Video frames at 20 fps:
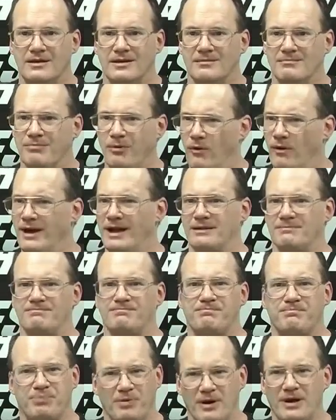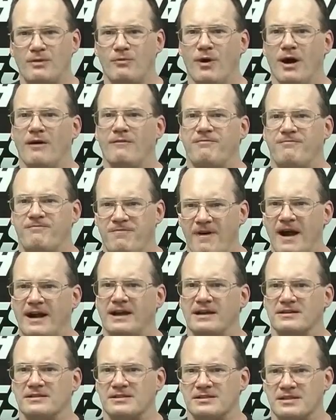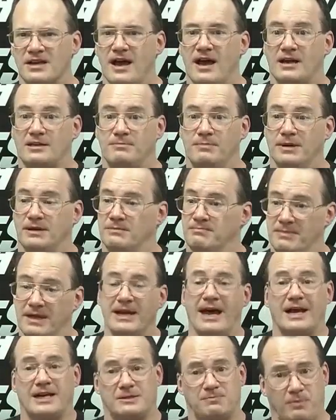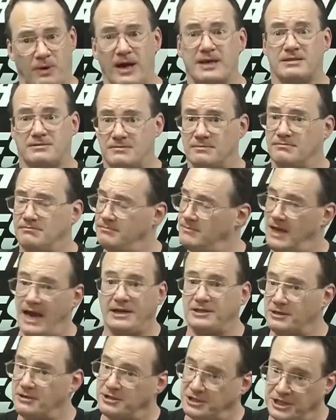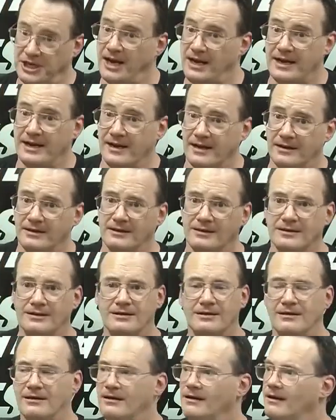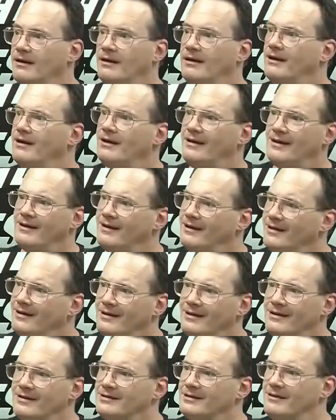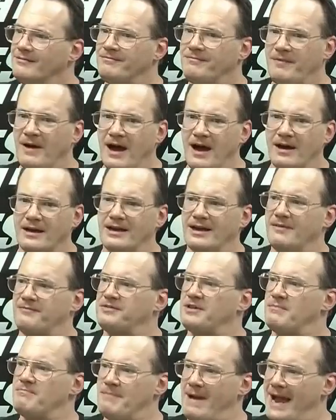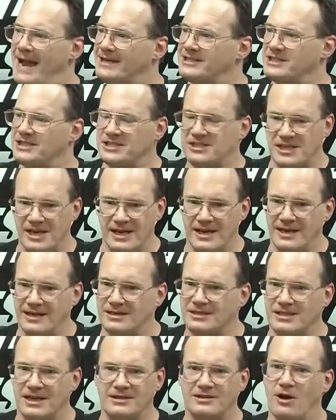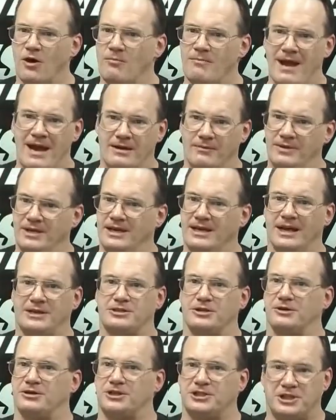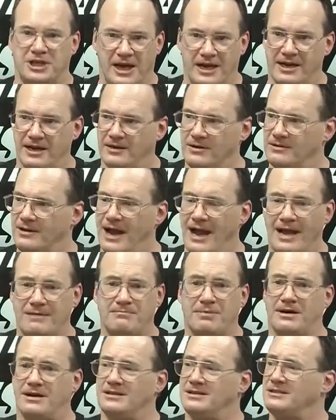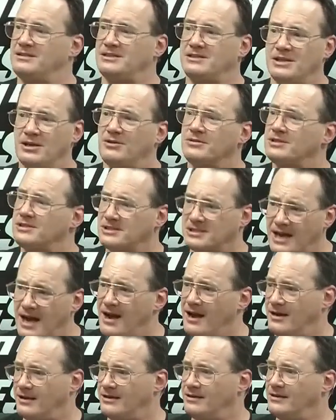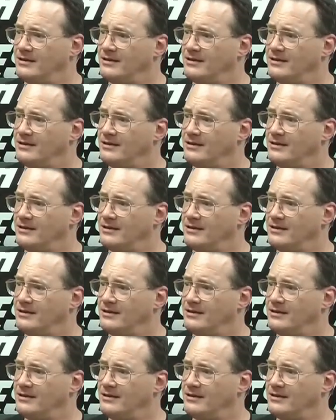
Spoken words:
boy, it pretty well fucking sucked, but Midnight Express got their shit in. The fuck? If the match stinks, it don't matter whether you got your shit in or not because it still stunk.